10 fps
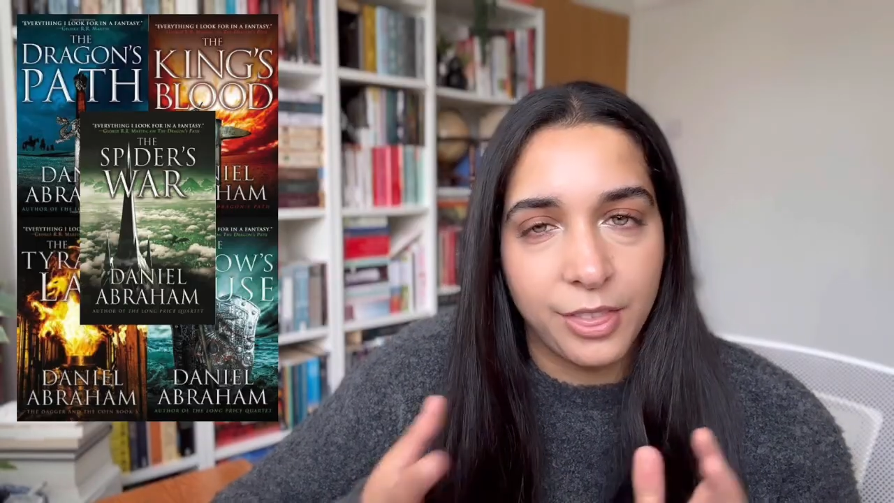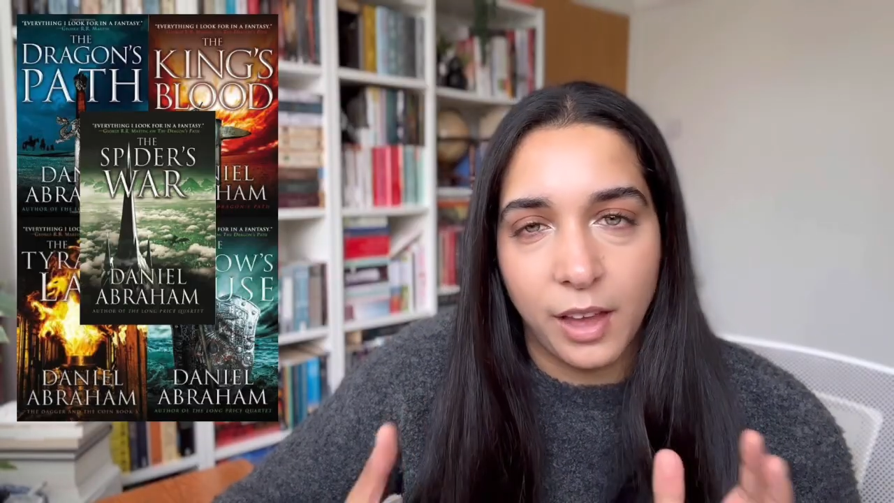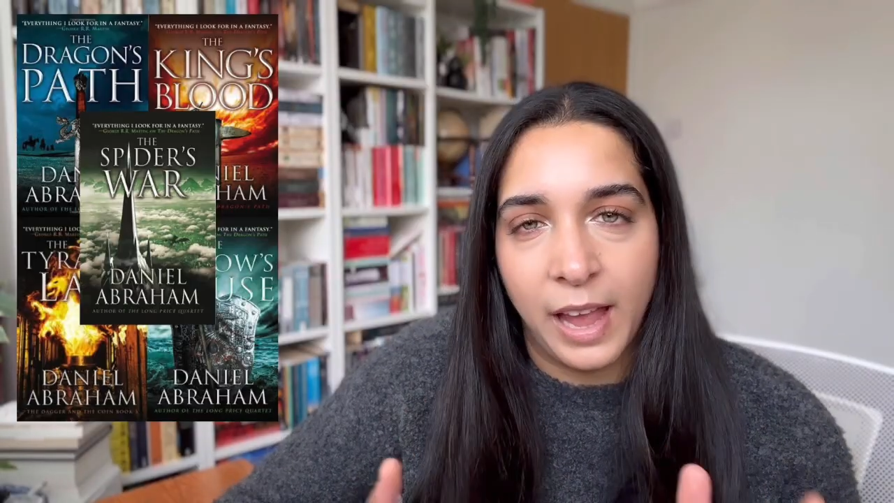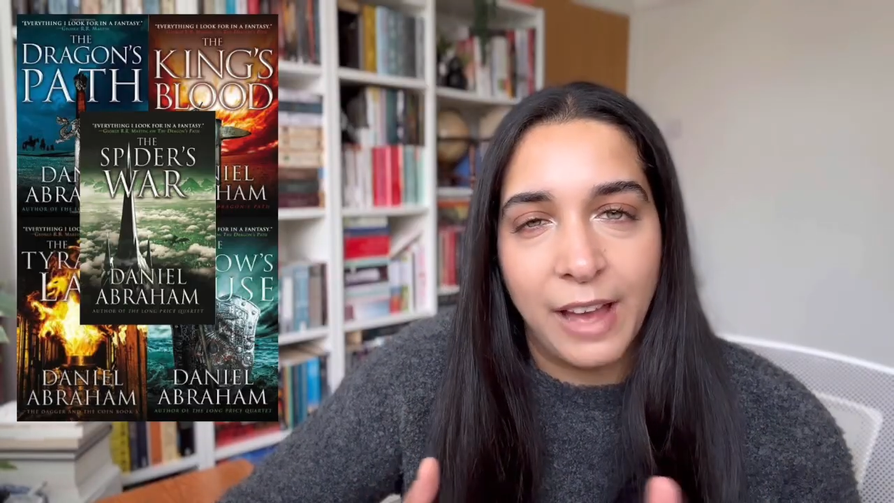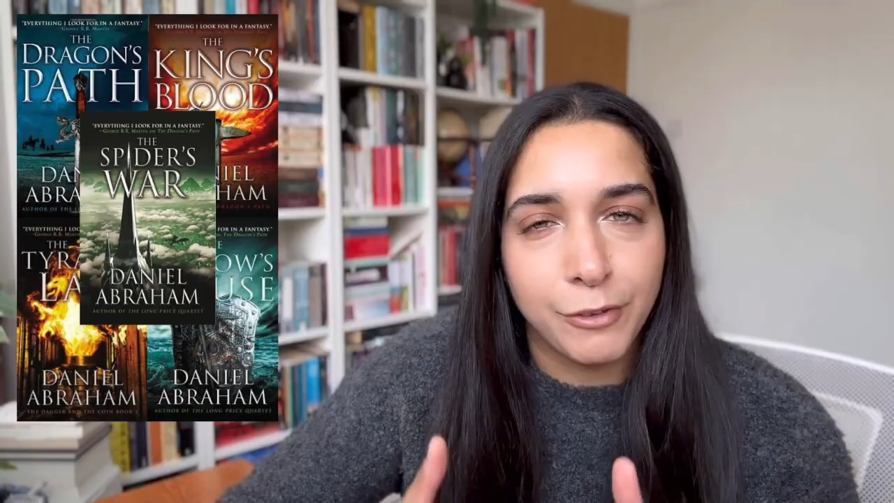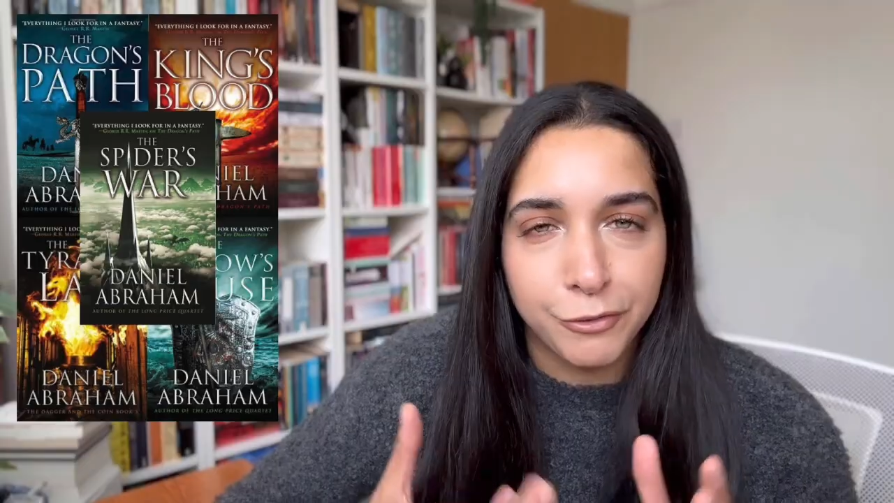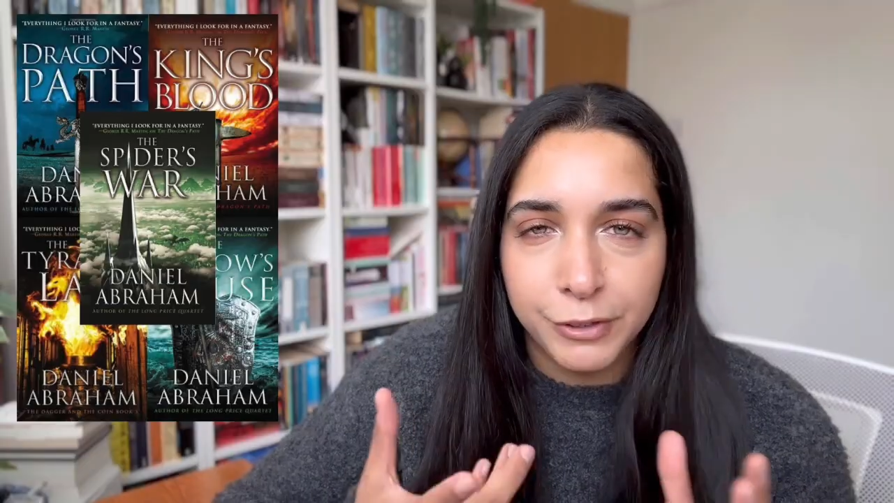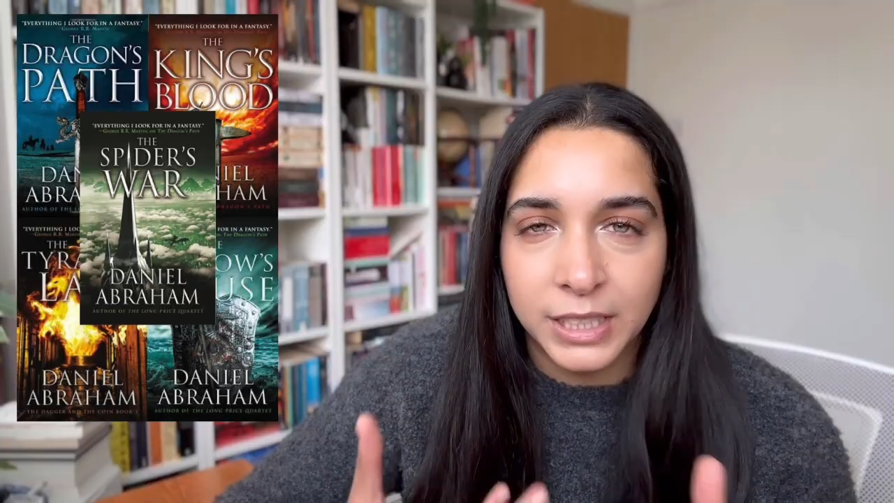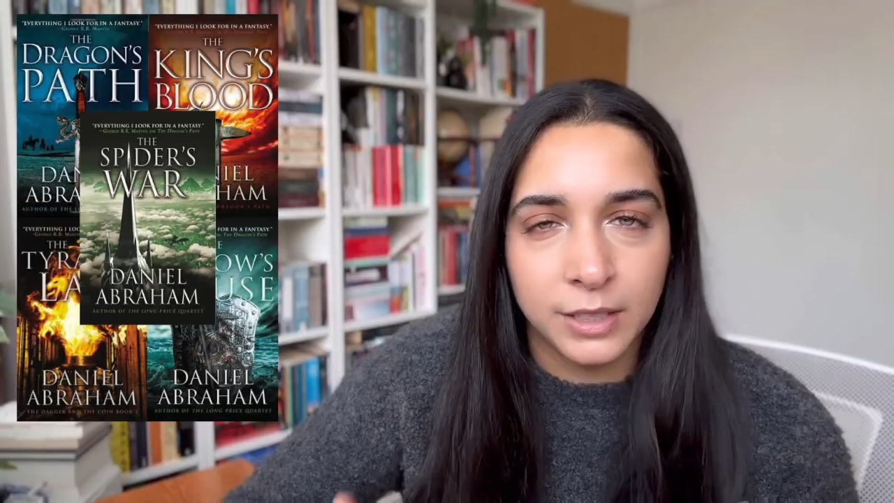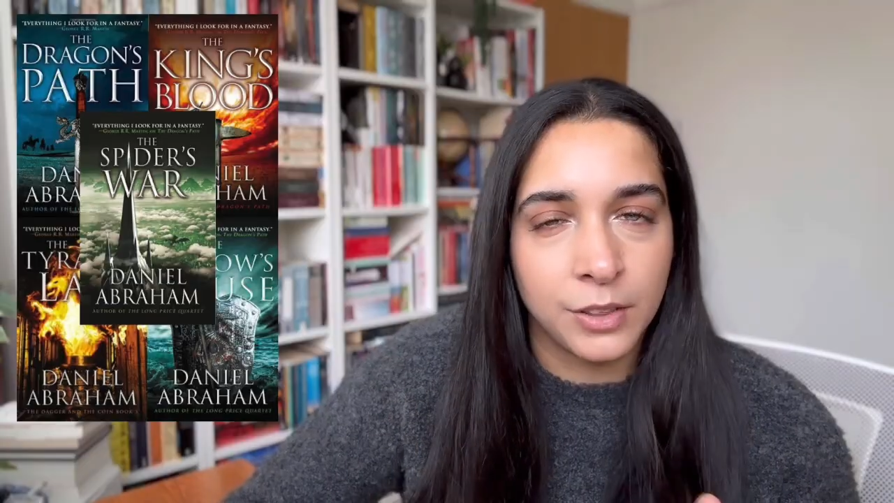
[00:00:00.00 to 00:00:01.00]
have a
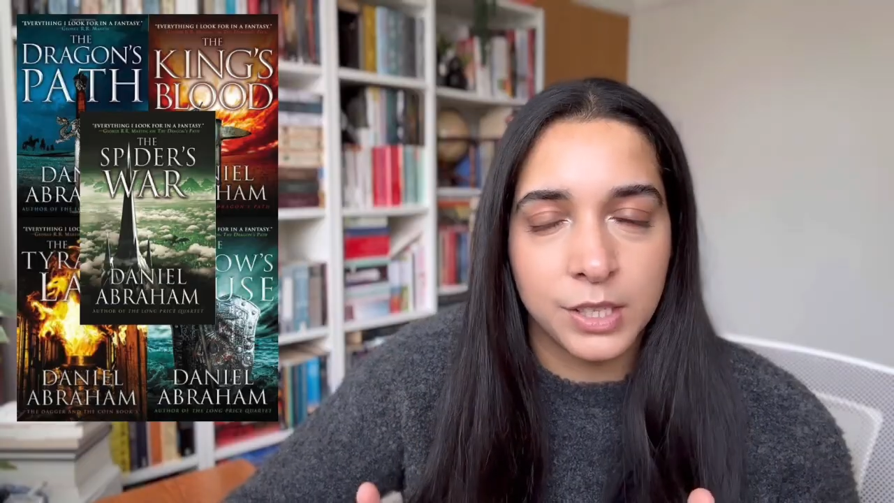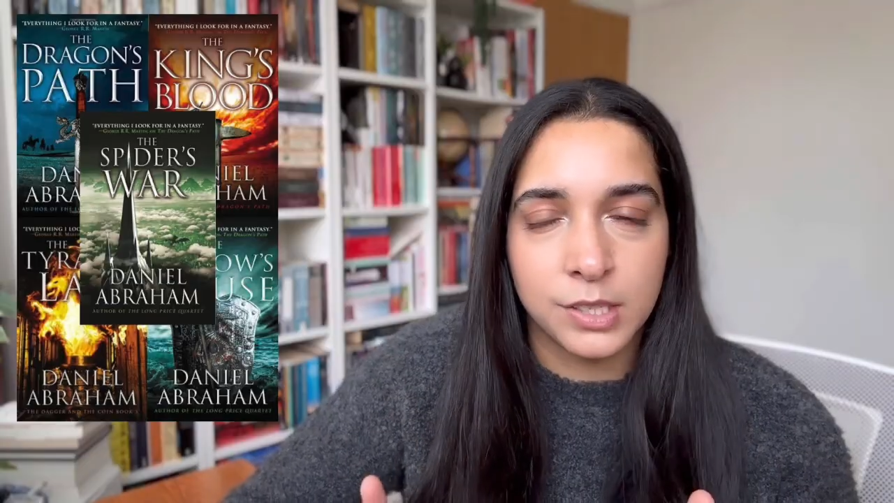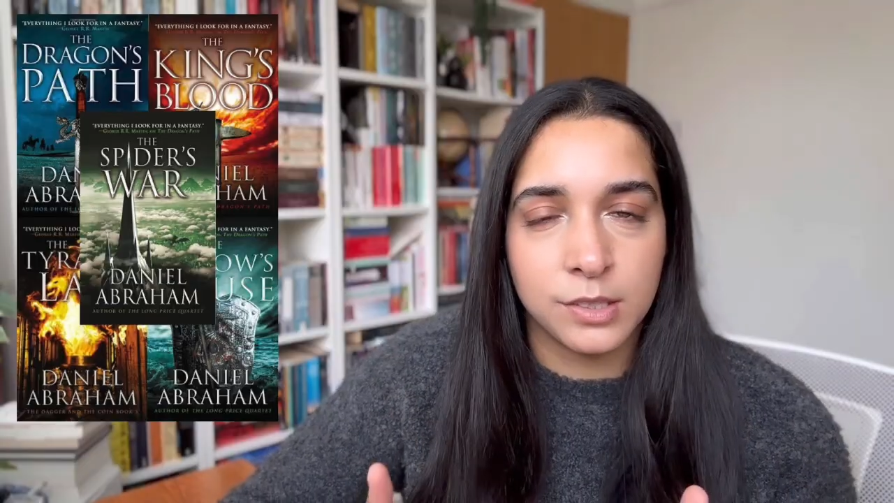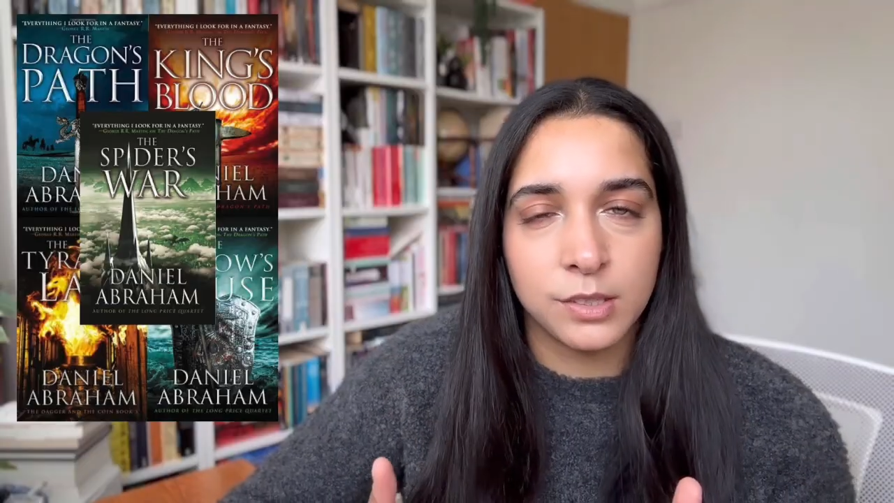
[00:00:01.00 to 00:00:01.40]
feeling that this is